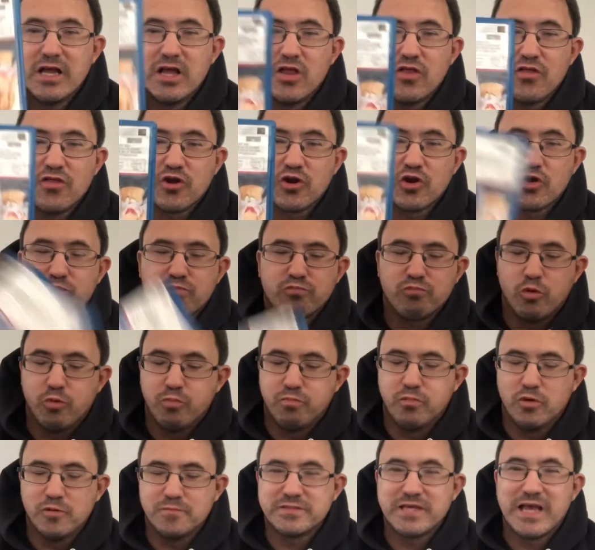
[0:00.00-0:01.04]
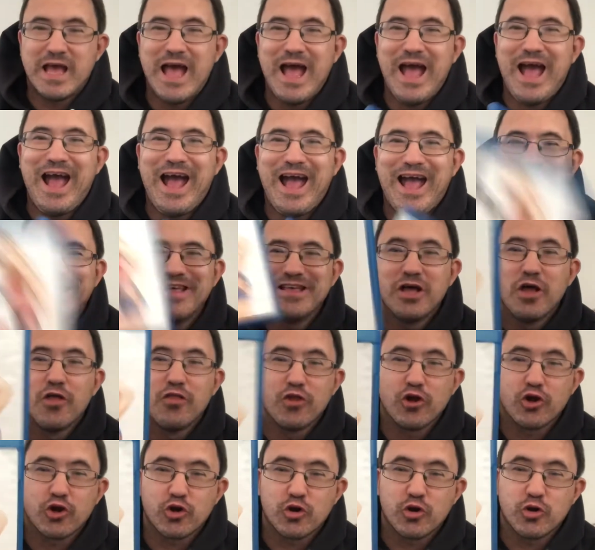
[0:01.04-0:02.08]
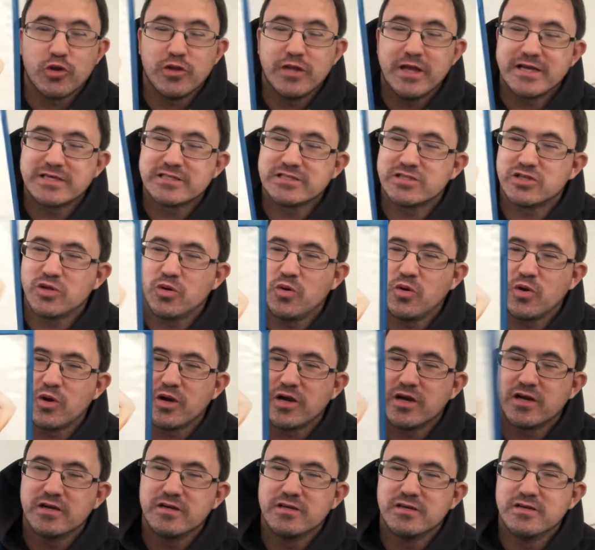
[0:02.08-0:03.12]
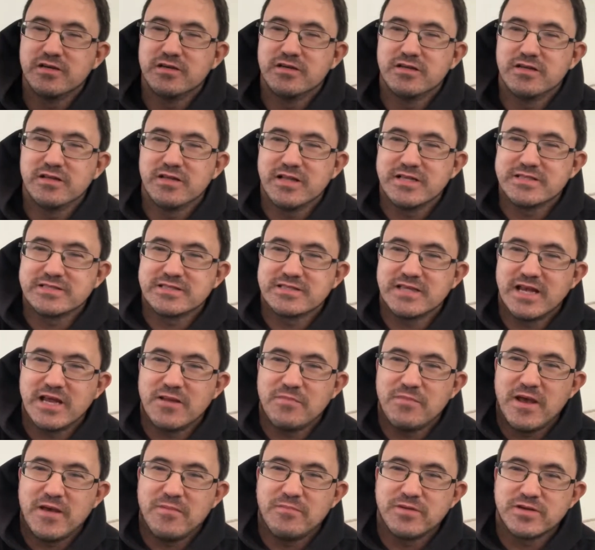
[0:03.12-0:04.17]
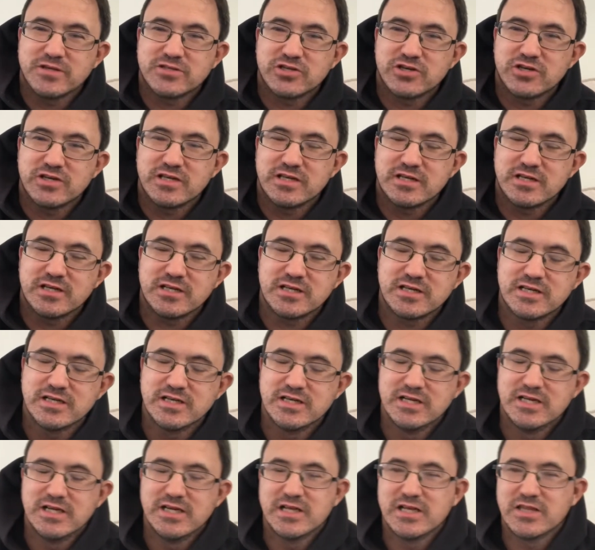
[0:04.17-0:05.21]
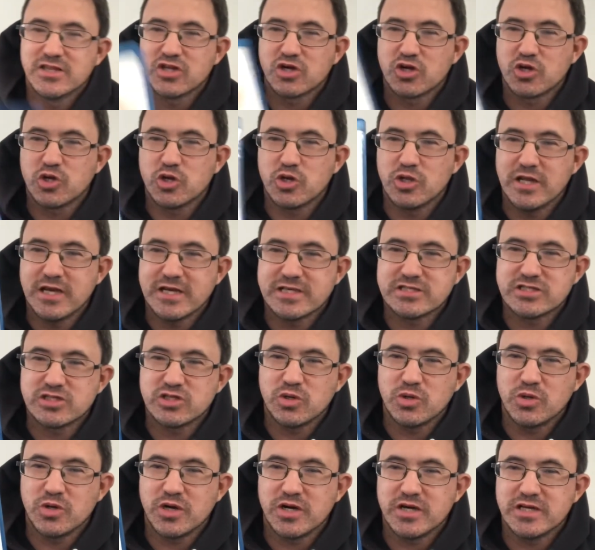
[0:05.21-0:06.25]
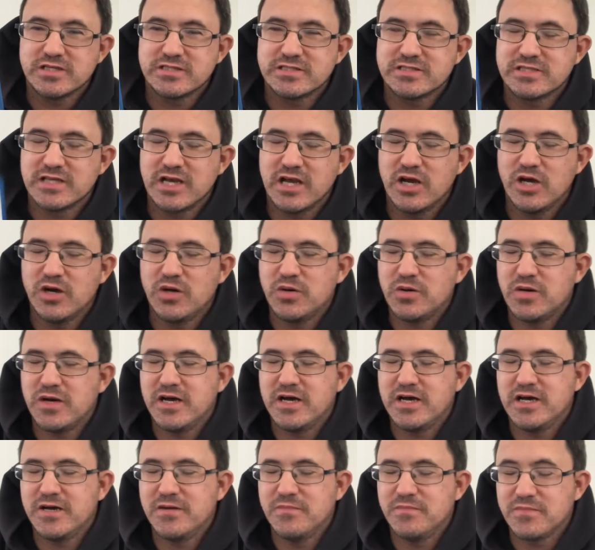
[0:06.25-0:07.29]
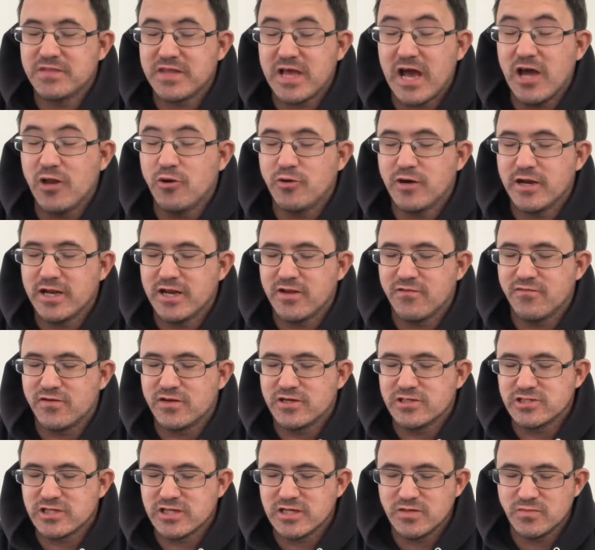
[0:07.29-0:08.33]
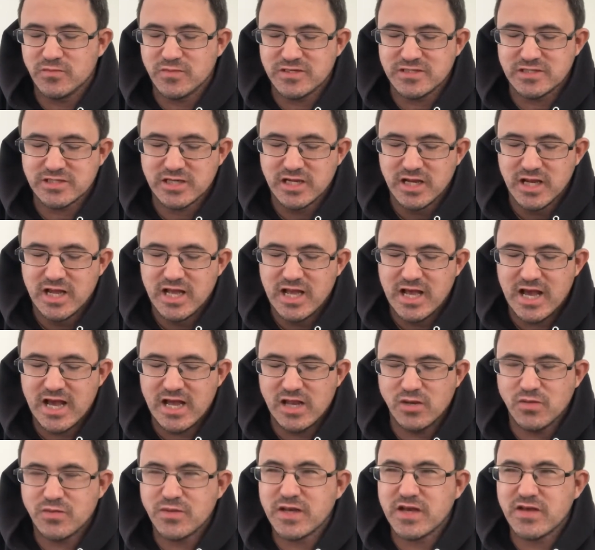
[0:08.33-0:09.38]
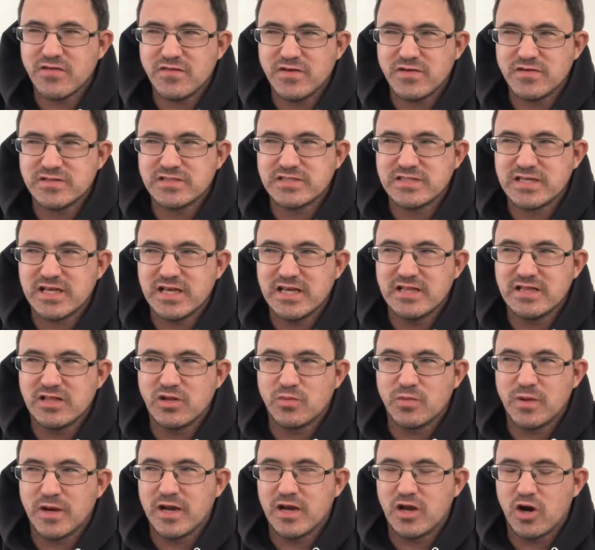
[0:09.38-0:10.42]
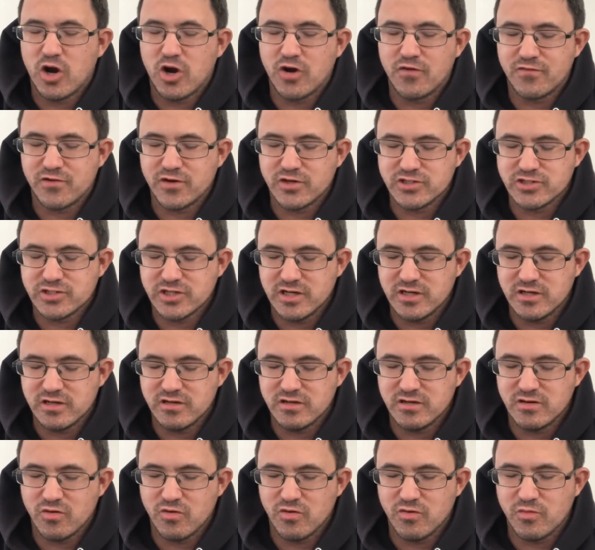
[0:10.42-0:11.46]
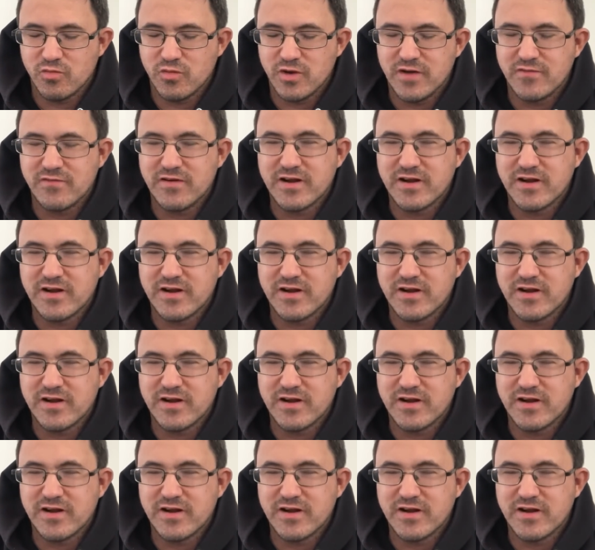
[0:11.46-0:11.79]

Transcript: The Girl Next Door. Well, that's not a bad picture either. The Girl Next Door. So the unrated version, which I don't think I've ever seen the rated R version or whatever. I